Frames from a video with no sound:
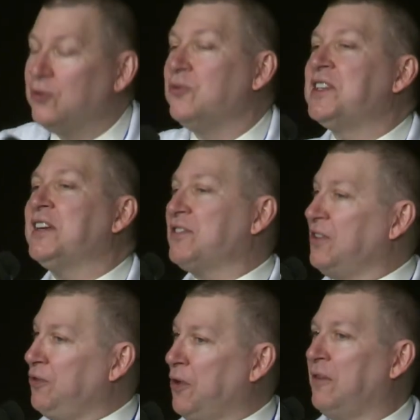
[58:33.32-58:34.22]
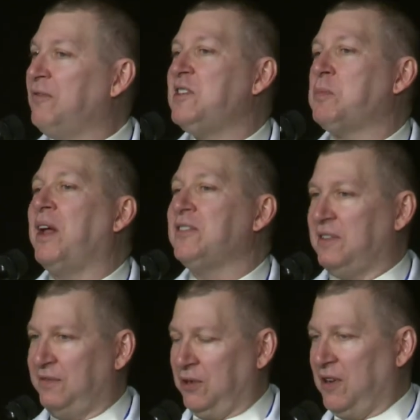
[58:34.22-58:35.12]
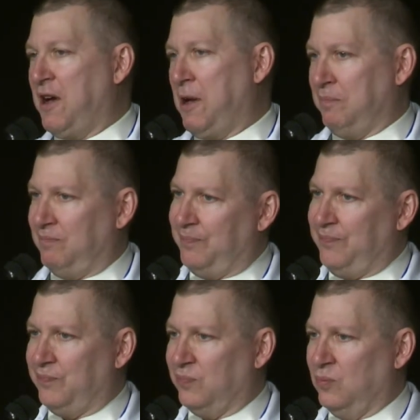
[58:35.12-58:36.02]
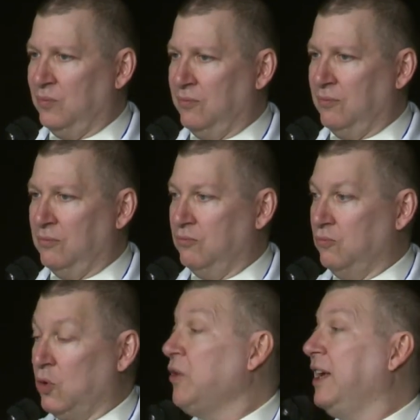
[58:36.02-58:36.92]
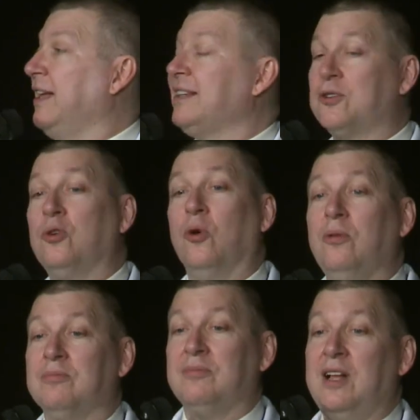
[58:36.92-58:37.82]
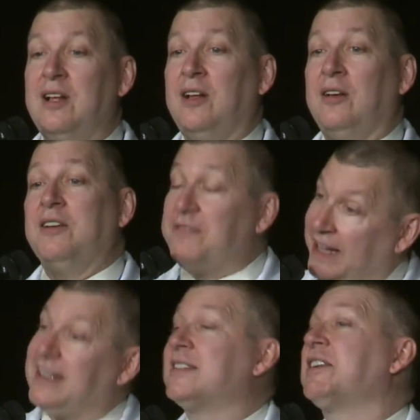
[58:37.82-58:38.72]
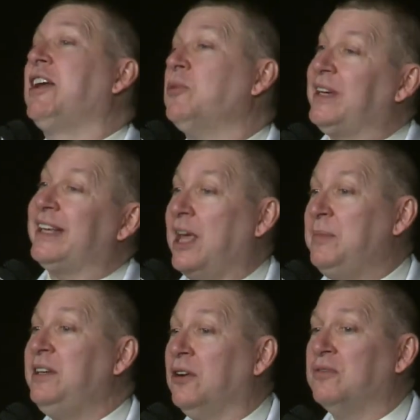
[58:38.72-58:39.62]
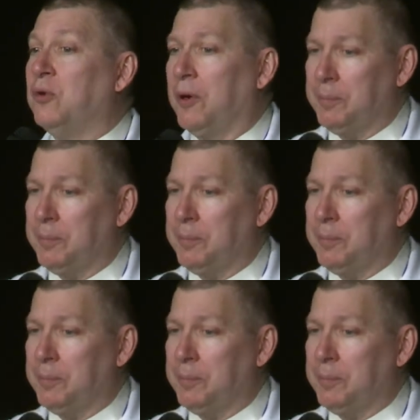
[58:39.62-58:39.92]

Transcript: test the nerve response of your arm." Okay, that's cool. In fact, that's kind of what I came in here for.